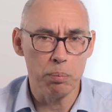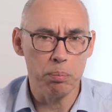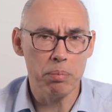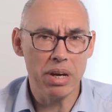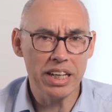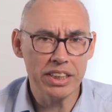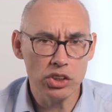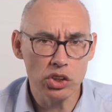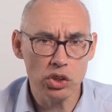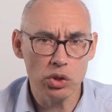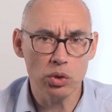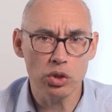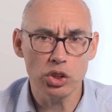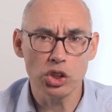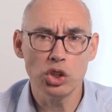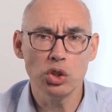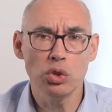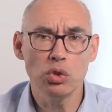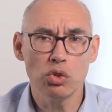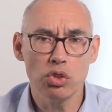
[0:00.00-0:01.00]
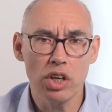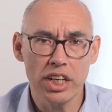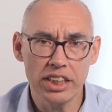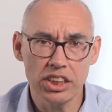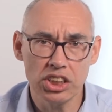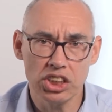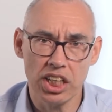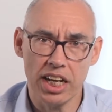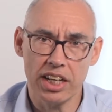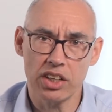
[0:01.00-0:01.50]
make sure you
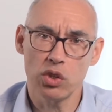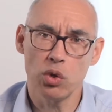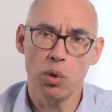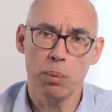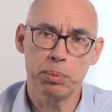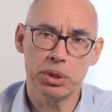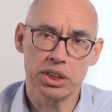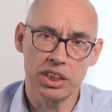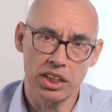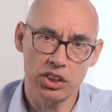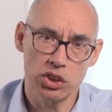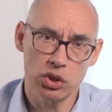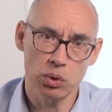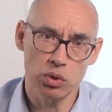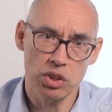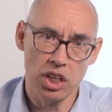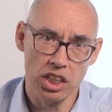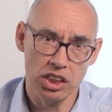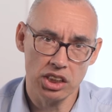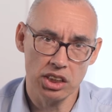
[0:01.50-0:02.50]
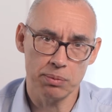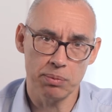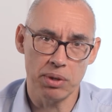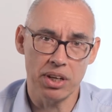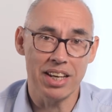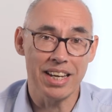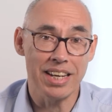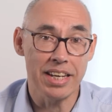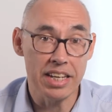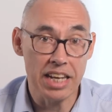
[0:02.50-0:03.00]
credit check your potential customer
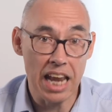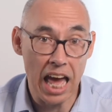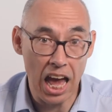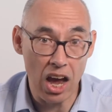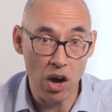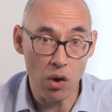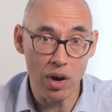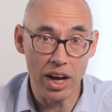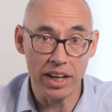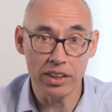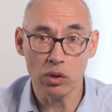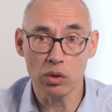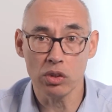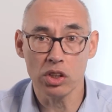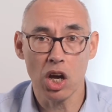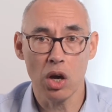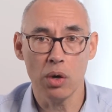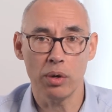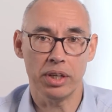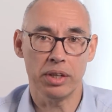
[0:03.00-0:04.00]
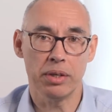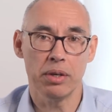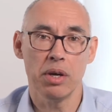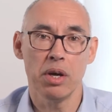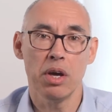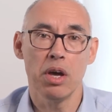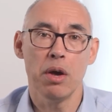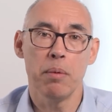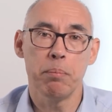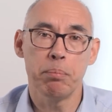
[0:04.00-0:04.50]
now and ongoing.
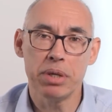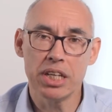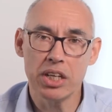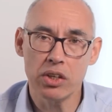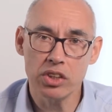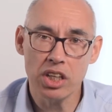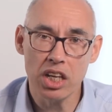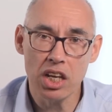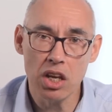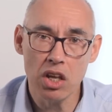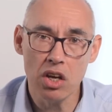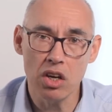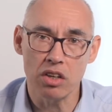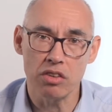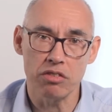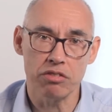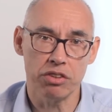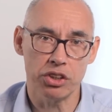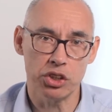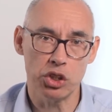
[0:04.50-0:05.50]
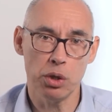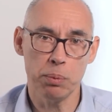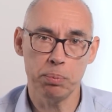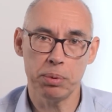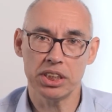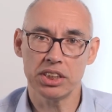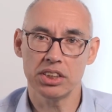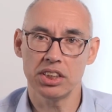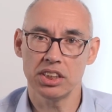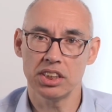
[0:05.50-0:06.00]
Be on the alert for new
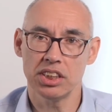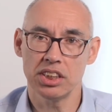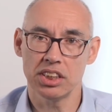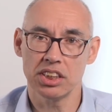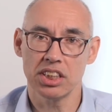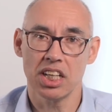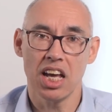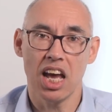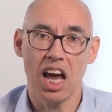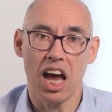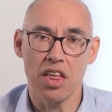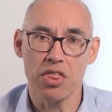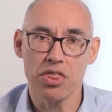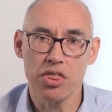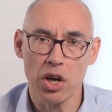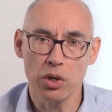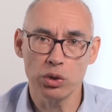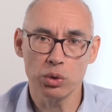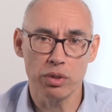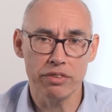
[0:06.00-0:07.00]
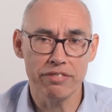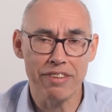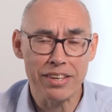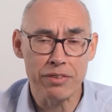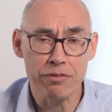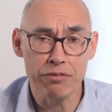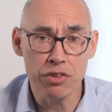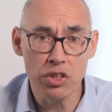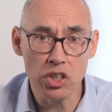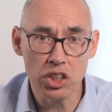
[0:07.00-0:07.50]
businesses and those with
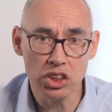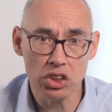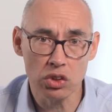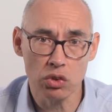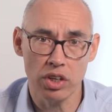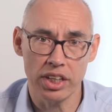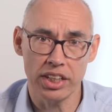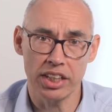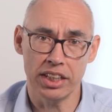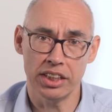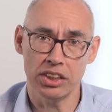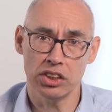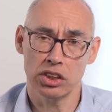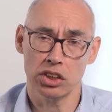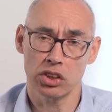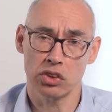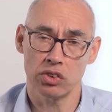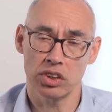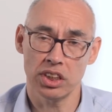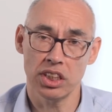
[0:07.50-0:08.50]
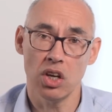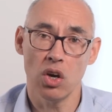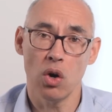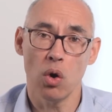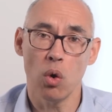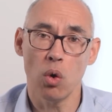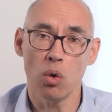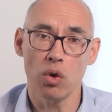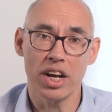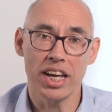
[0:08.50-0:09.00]
adverse credit history
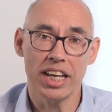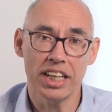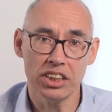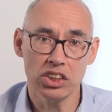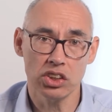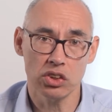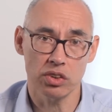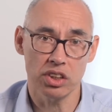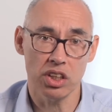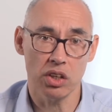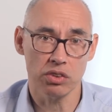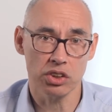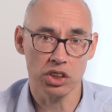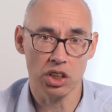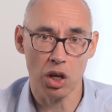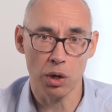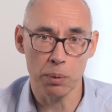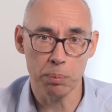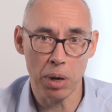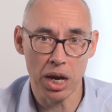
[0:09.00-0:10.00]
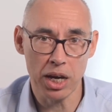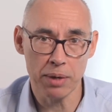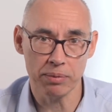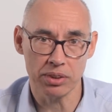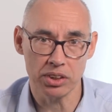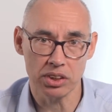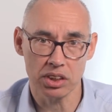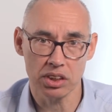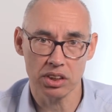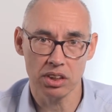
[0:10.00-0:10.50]
or a history of slow
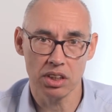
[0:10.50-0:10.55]
payment.